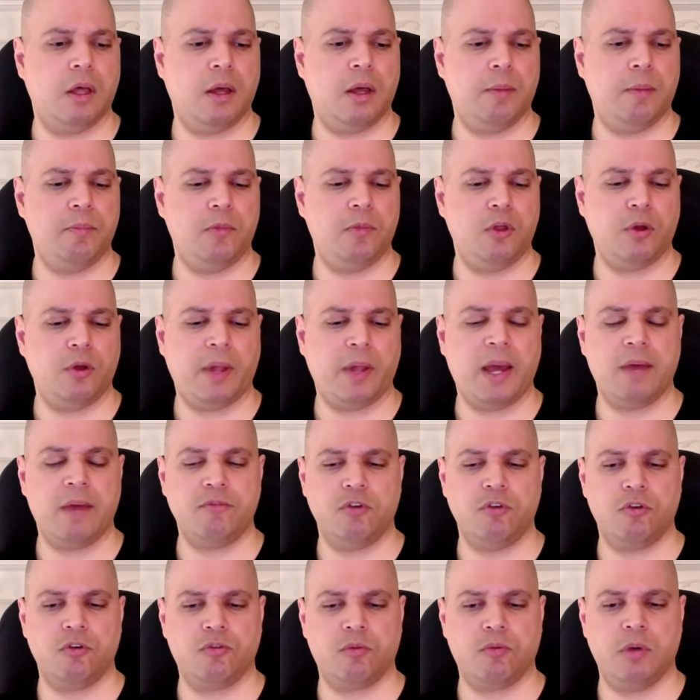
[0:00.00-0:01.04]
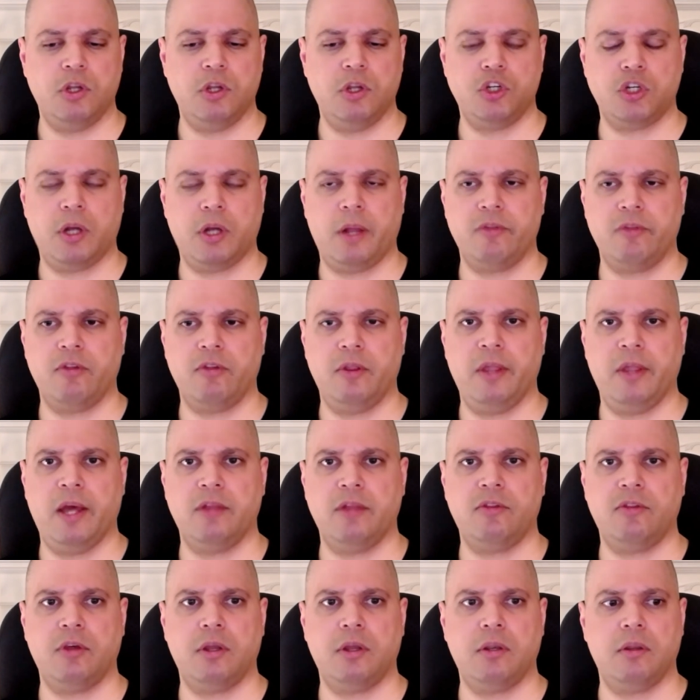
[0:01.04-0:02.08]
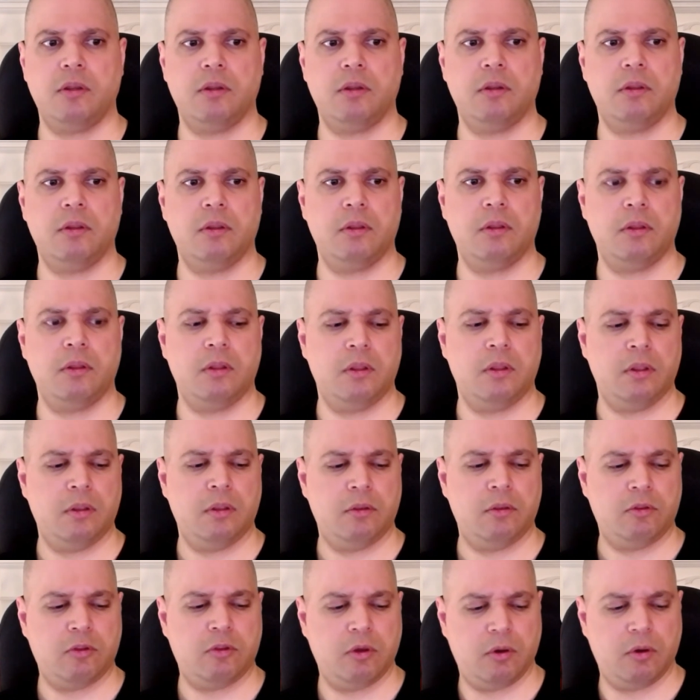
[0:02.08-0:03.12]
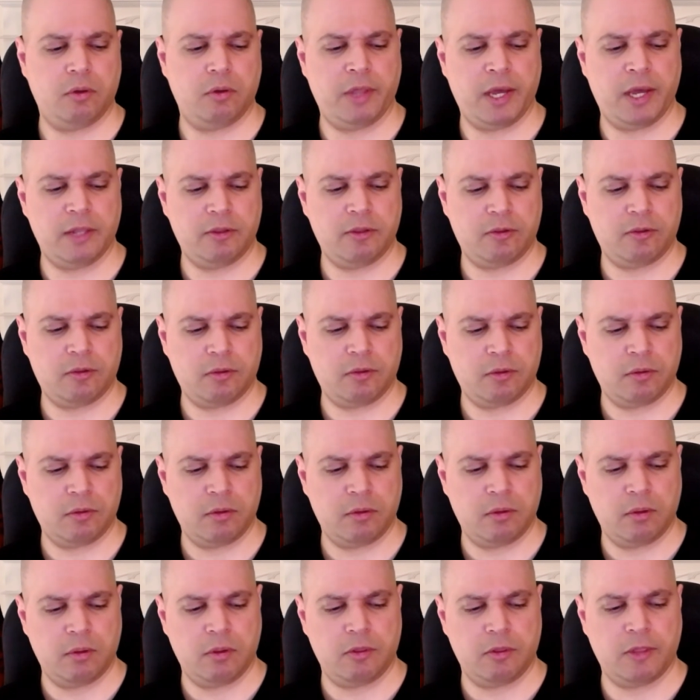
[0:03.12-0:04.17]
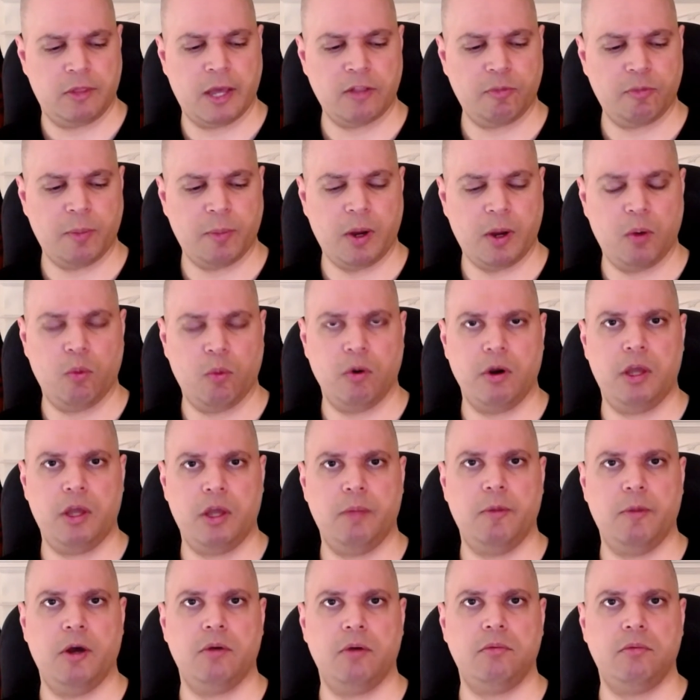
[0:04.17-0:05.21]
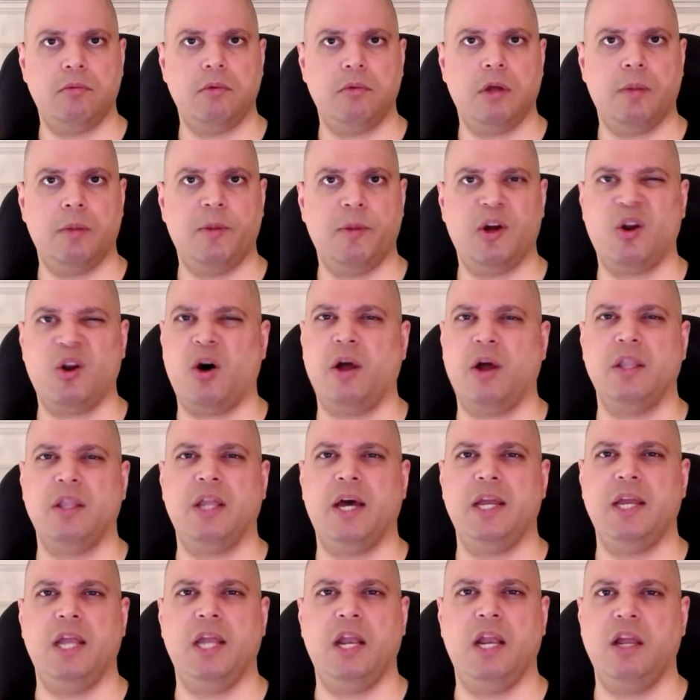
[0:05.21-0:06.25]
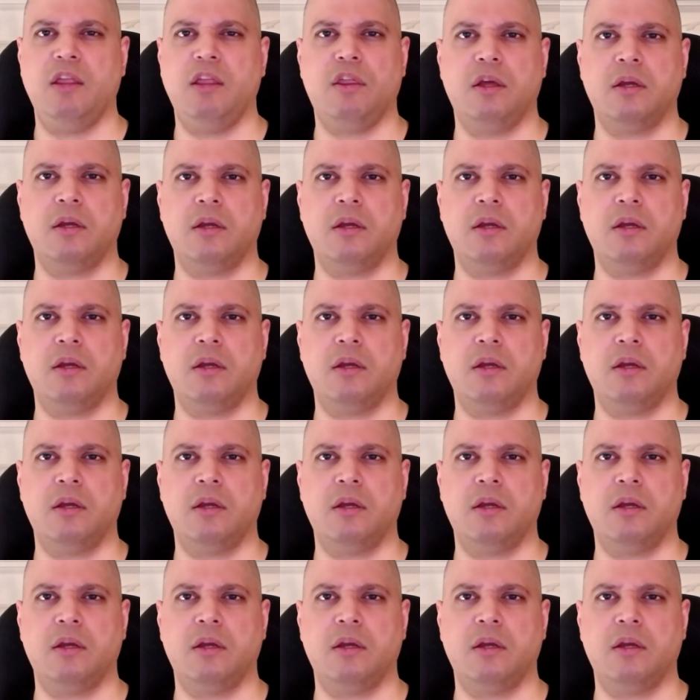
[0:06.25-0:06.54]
You'll have your screenshots and that's it. So that's my worry about online anything.